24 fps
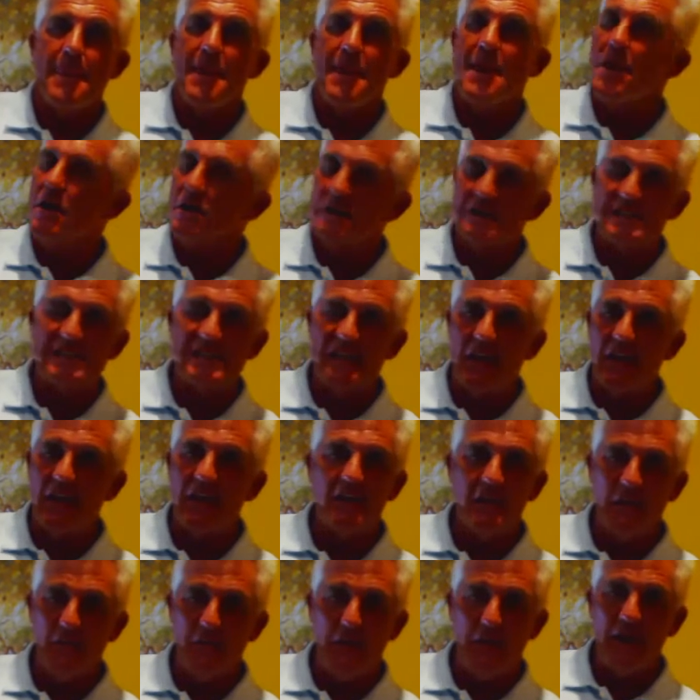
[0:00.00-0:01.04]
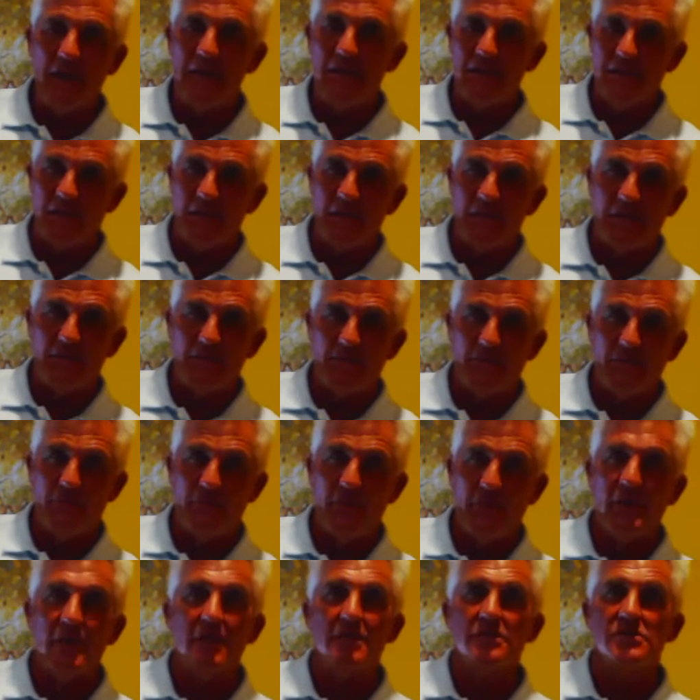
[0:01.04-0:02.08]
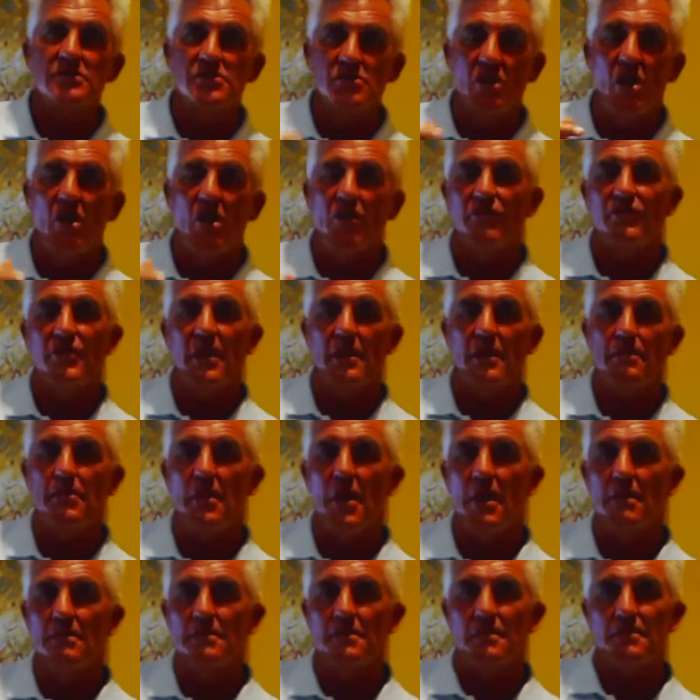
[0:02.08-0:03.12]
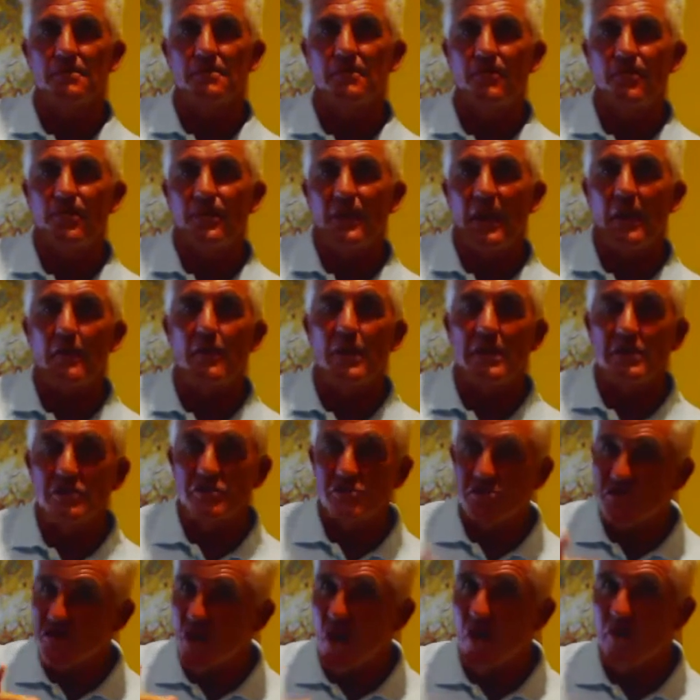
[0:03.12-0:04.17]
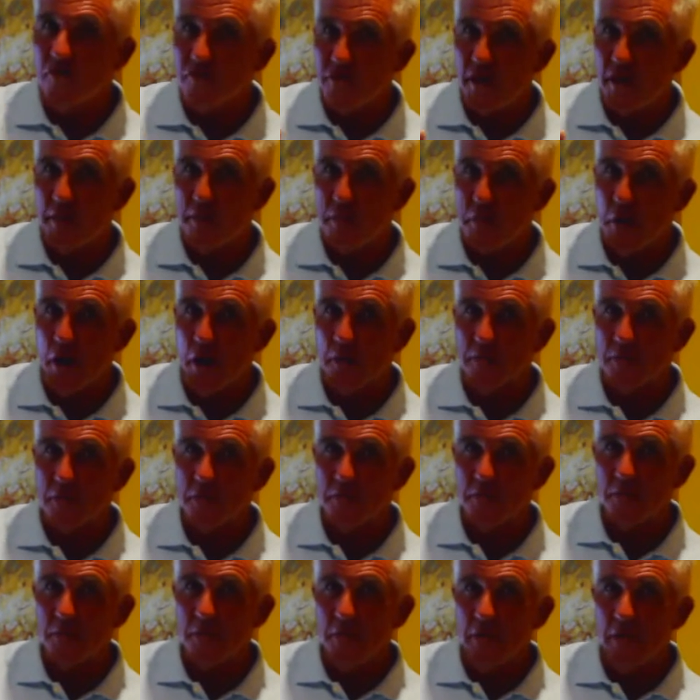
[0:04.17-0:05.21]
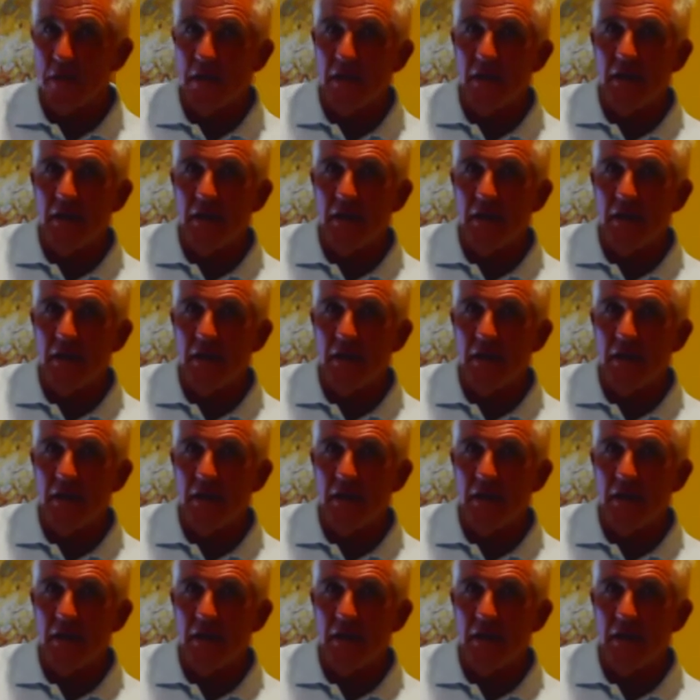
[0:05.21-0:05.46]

You're not selling them anything. You're going to solve their problem. And when you solve their problem,